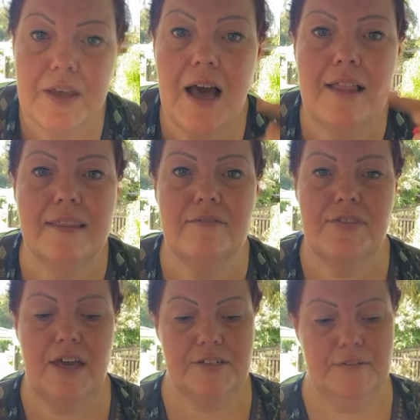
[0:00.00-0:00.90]
I love
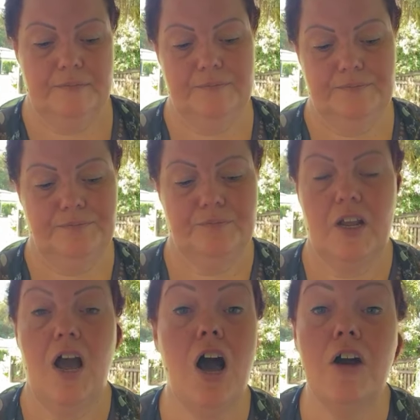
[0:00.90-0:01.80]
that.
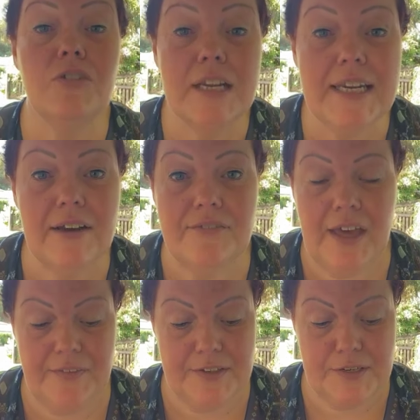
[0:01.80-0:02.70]
I really love
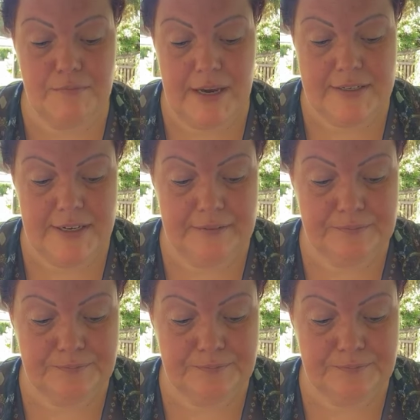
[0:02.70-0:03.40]
that. That's amazing.